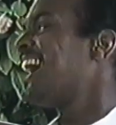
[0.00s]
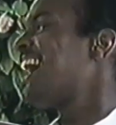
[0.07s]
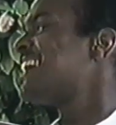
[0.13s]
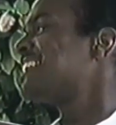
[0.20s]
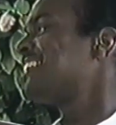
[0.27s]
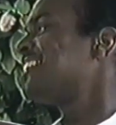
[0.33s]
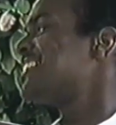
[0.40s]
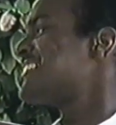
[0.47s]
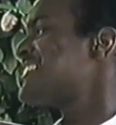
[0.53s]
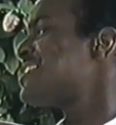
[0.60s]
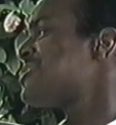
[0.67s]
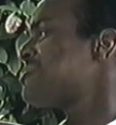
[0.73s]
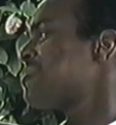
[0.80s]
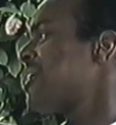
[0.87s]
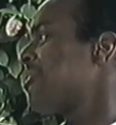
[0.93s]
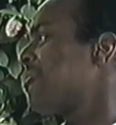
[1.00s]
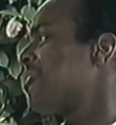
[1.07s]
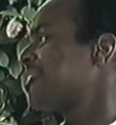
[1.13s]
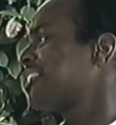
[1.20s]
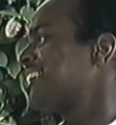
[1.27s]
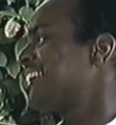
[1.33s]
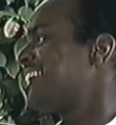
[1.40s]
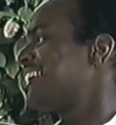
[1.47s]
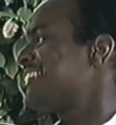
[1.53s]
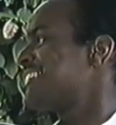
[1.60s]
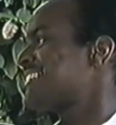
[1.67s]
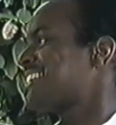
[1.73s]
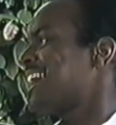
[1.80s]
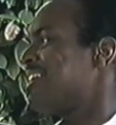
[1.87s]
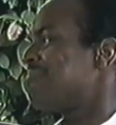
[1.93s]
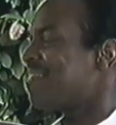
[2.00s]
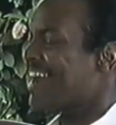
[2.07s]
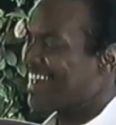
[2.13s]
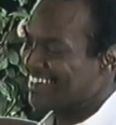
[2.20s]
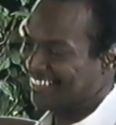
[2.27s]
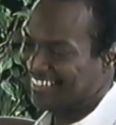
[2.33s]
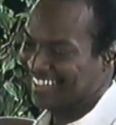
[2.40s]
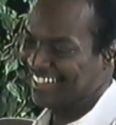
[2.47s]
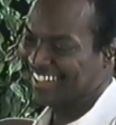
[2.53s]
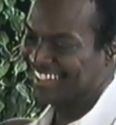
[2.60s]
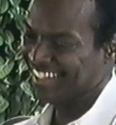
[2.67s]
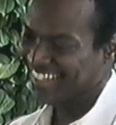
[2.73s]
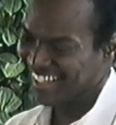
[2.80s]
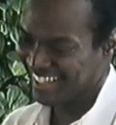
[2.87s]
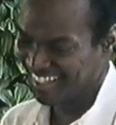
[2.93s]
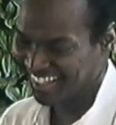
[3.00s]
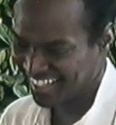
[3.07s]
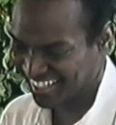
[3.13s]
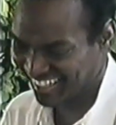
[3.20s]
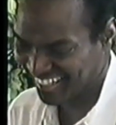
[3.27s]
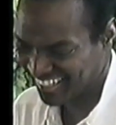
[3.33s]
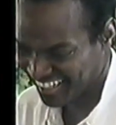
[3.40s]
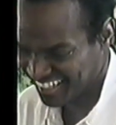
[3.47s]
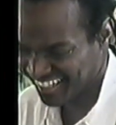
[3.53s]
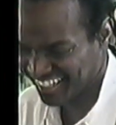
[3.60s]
I had to go to theaters where I worked oh, to get a oh, show